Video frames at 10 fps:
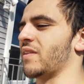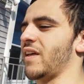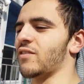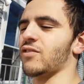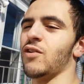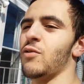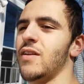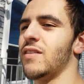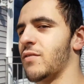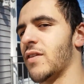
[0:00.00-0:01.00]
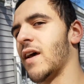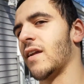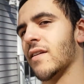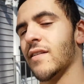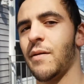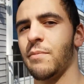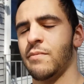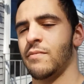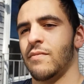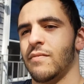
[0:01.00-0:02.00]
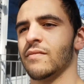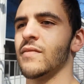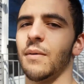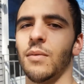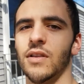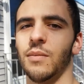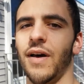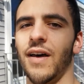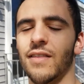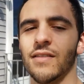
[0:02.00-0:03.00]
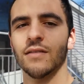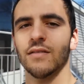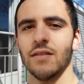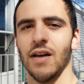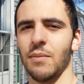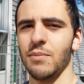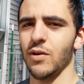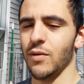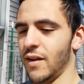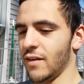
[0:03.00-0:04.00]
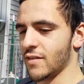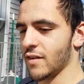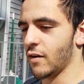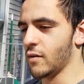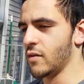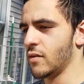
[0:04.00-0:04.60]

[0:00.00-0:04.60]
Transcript: but like there's no reason for that, because I'm on the path. I'm doing it, so